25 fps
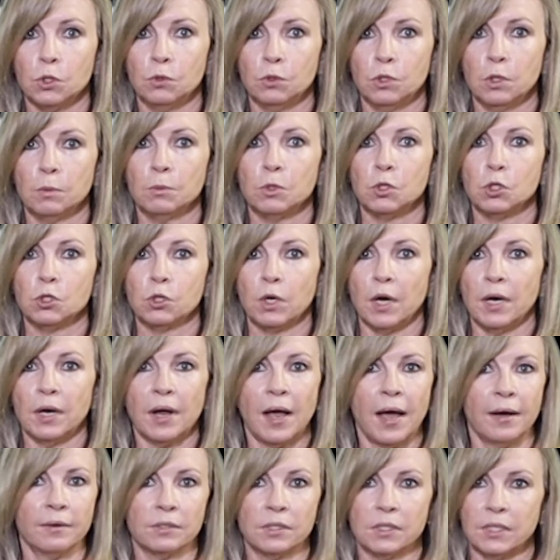who
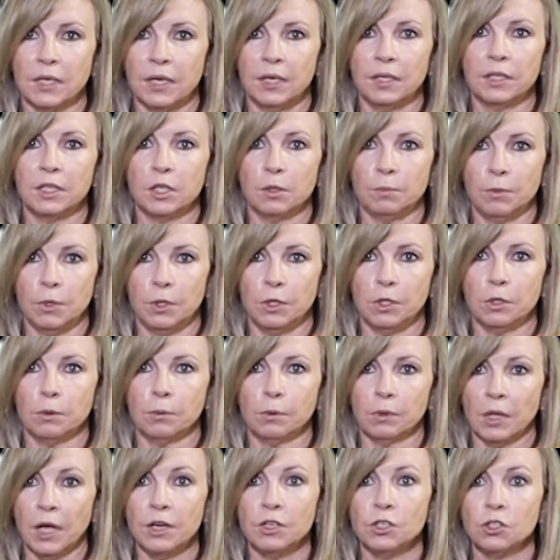demonstrate outstanding community
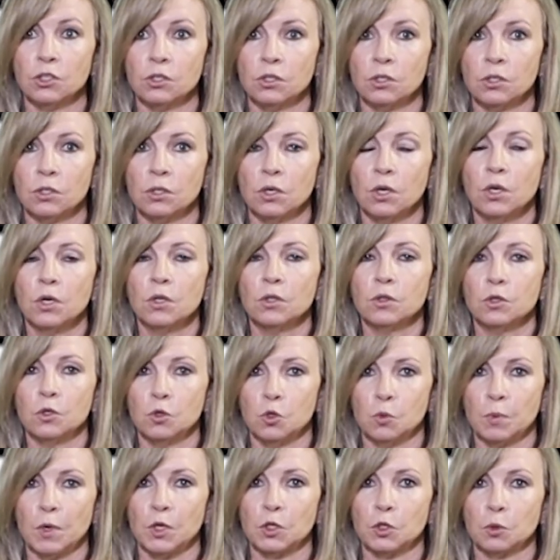relations
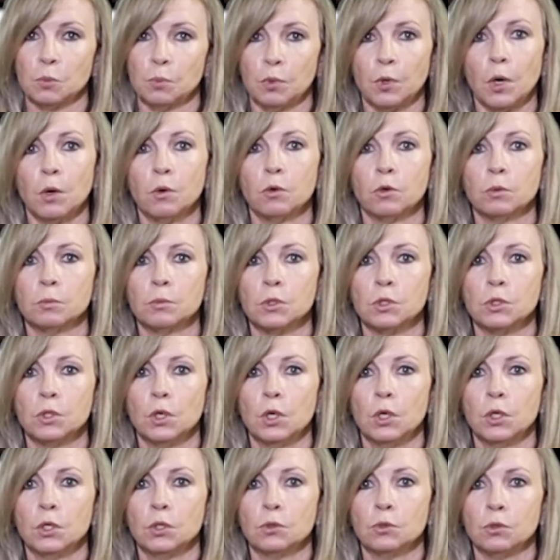through special programs,
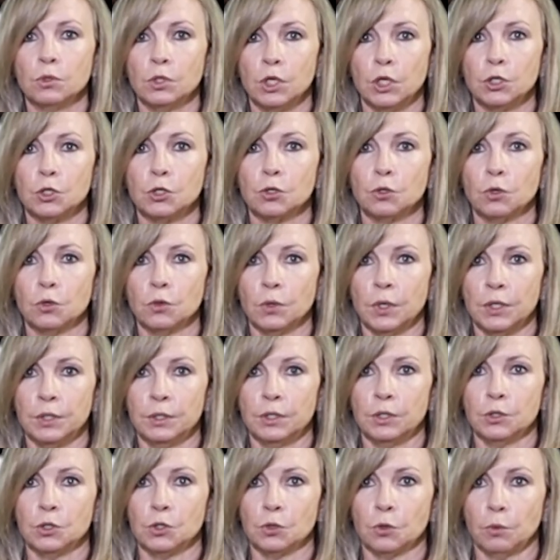traditional
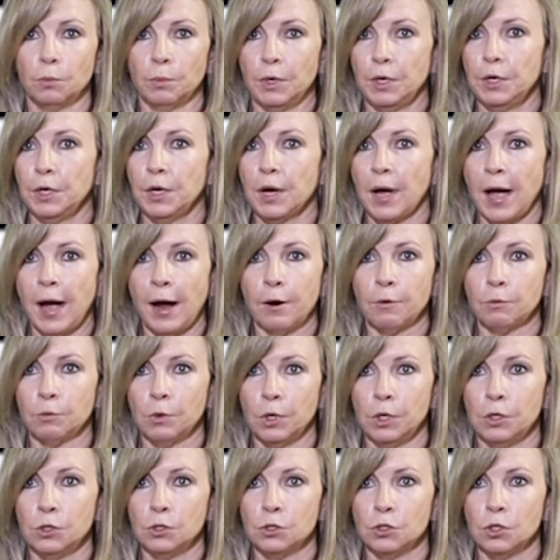and digital media
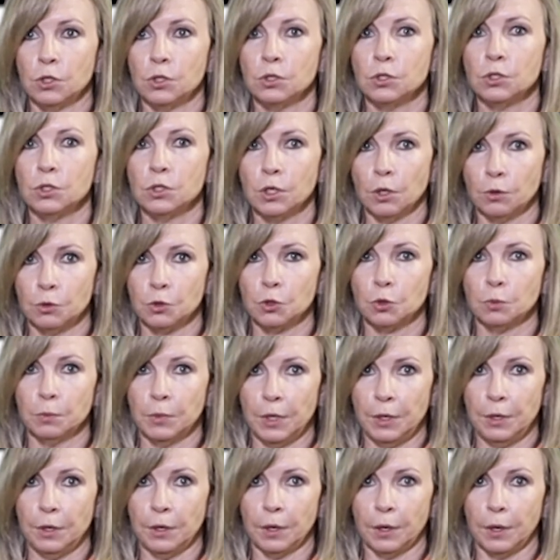outreach, social
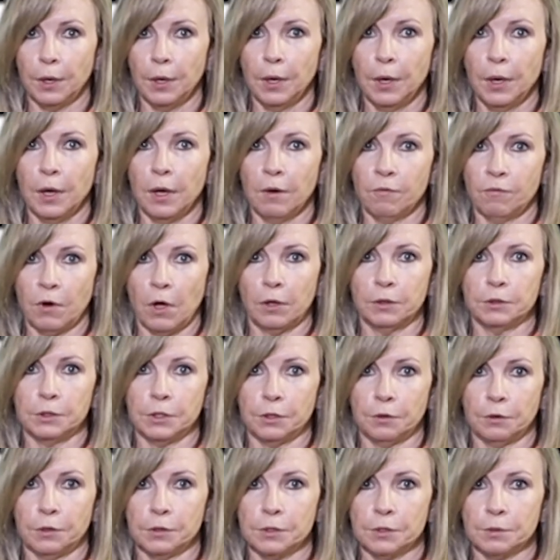media, and
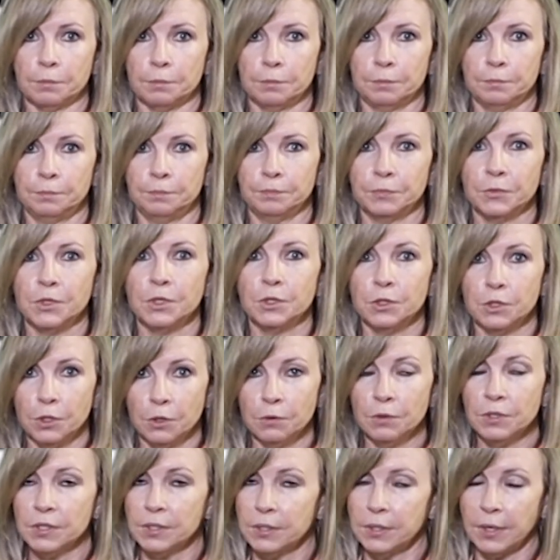volunteerism.
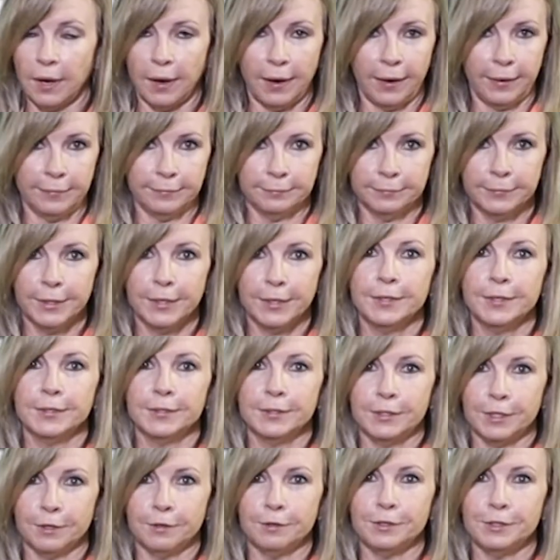To this day,
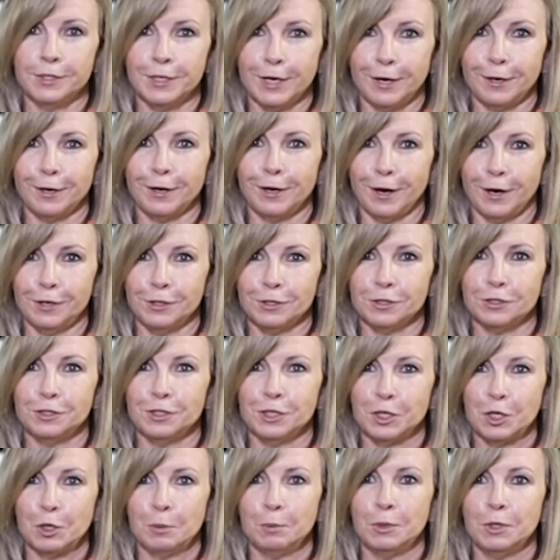Terry's dedication
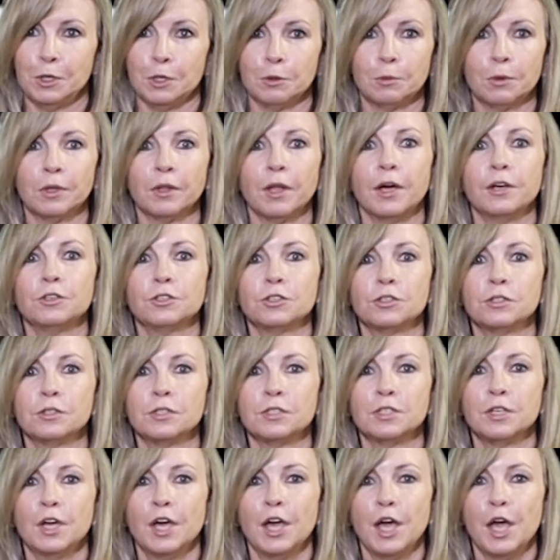to community
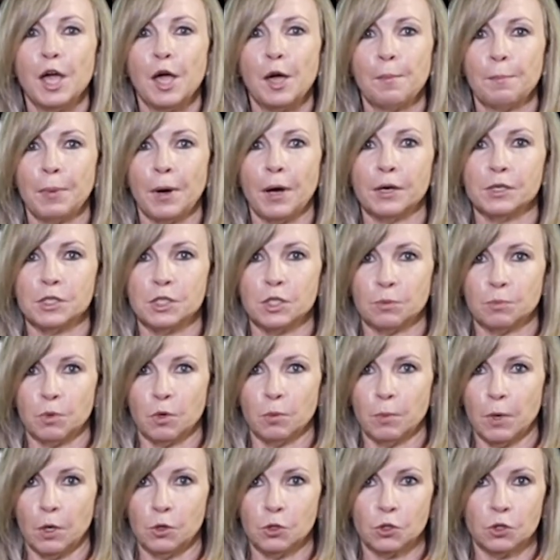relations and positive
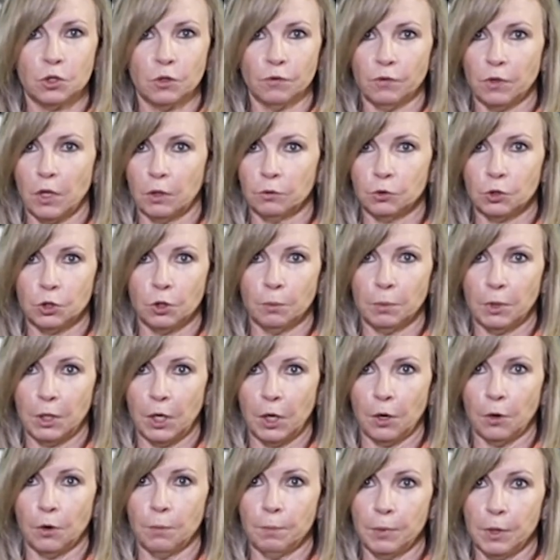promotion of long-term
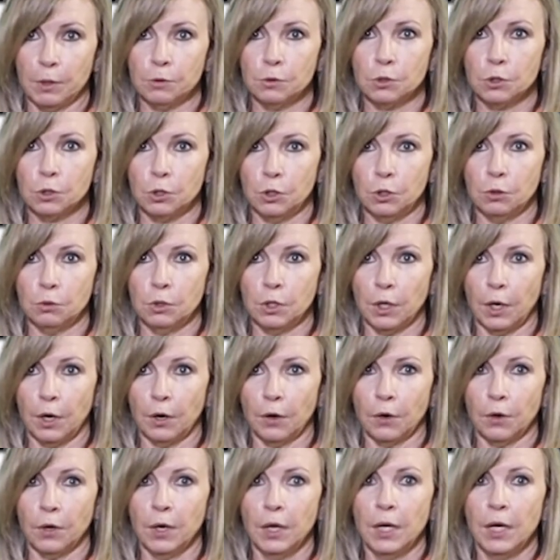care and post-acute
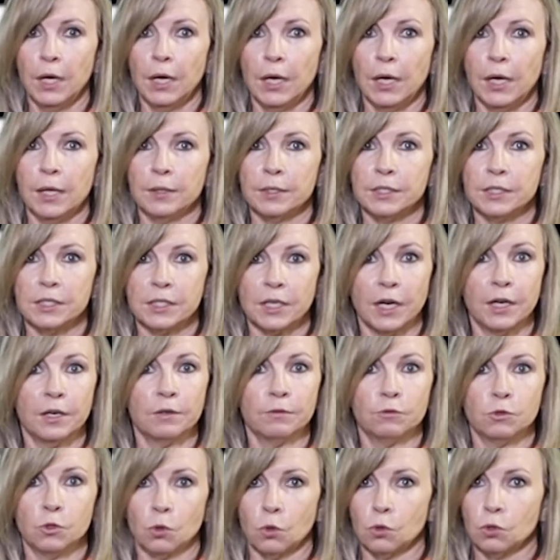care in the state
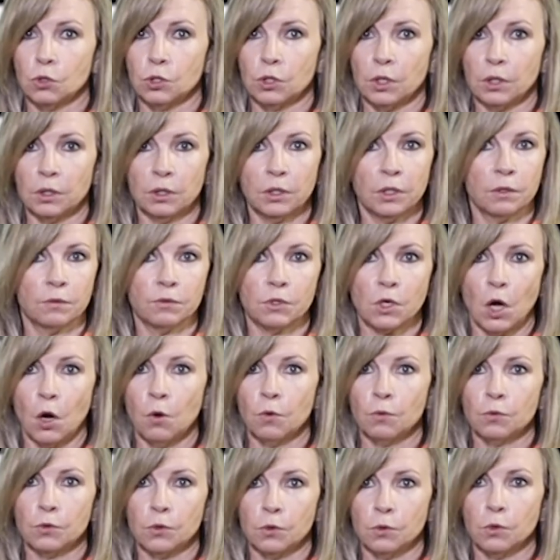of Georgia lives
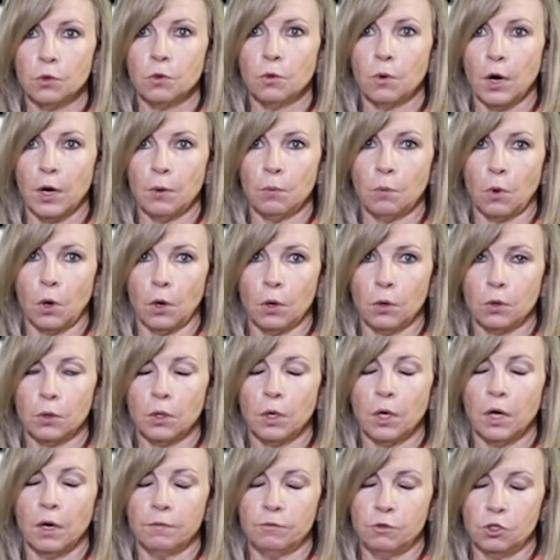on through the great work
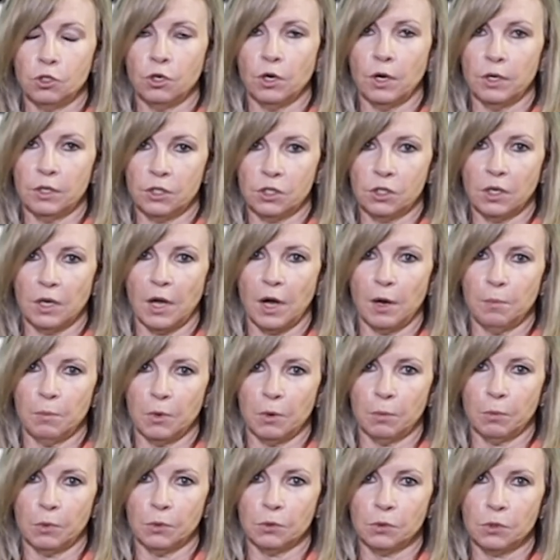of GHCA
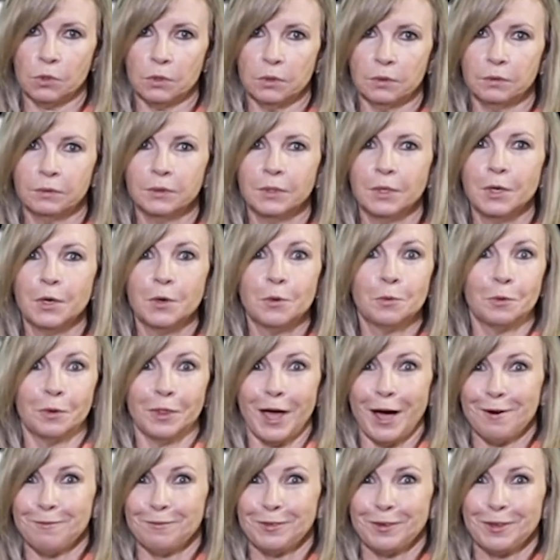members.
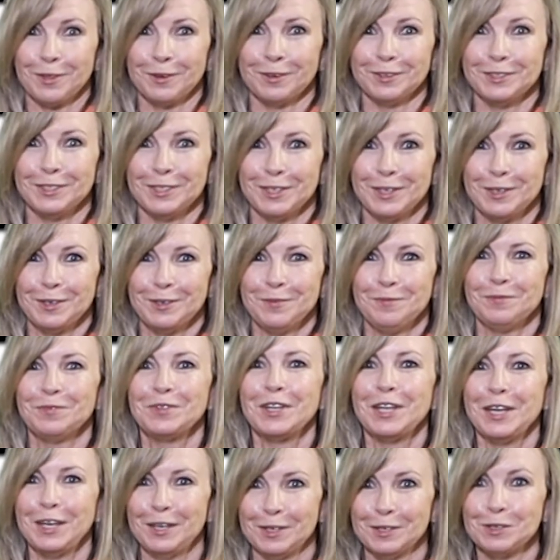Without further ado,
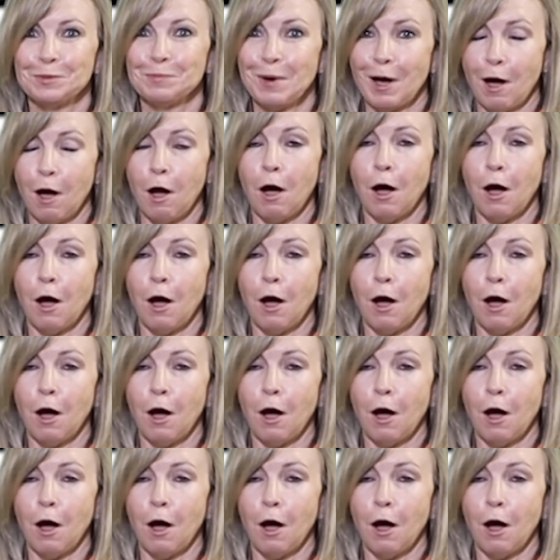it is my